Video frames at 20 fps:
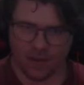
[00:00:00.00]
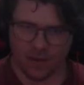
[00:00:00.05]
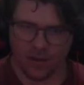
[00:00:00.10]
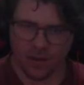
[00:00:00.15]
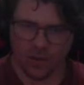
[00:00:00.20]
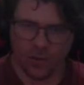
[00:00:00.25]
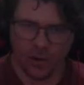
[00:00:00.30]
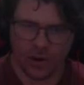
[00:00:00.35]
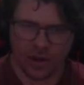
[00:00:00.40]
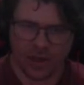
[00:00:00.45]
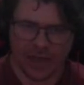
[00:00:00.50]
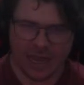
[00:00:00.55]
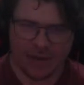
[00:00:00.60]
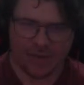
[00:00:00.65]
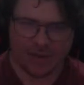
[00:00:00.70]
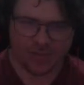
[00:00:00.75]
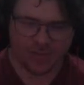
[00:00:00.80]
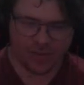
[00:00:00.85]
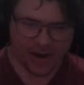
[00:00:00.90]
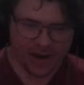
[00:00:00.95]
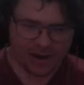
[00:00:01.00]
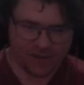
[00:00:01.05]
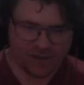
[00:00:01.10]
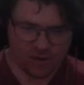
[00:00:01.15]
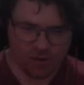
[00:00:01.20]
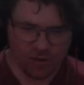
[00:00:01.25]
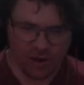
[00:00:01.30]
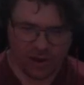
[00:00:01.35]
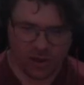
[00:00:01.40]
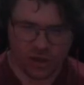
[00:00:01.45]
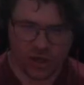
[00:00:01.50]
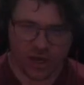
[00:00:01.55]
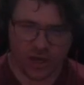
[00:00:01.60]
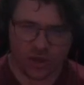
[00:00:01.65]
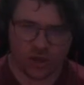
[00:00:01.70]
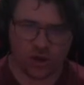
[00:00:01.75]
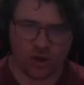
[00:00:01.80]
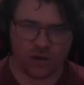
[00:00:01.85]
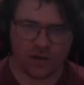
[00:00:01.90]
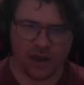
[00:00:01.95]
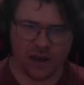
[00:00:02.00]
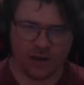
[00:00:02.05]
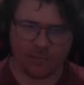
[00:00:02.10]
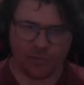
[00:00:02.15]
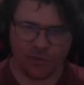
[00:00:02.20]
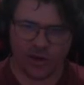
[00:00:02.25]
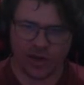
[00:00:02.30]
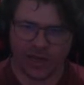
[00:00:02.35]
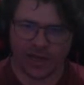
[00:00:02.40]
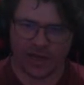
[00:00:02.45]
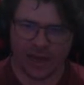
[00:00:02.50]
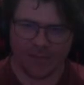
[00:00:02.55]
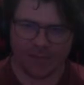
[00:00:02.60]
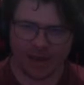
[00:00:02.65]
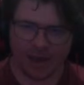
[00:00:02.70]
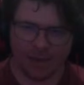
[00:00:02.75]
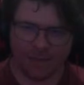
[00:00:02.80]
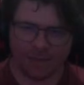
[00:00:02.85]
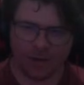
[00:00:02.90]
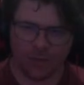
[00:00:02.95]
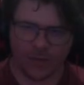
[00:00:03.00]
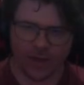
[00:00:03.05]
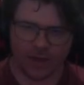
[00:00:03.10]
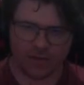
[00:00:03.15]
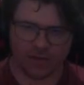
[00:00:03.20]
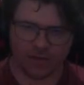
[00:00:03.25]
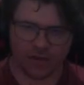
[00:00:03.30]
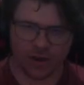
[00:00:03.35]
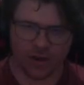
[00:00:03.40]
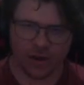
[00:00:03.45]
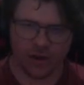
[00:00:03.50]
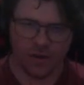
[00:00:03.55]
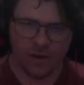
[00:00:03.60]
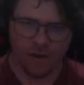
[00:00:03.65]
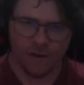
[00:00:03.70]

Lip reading: What a game he's playing tonight, Chase Jones. He had a brilliant game a couple of weeks ago.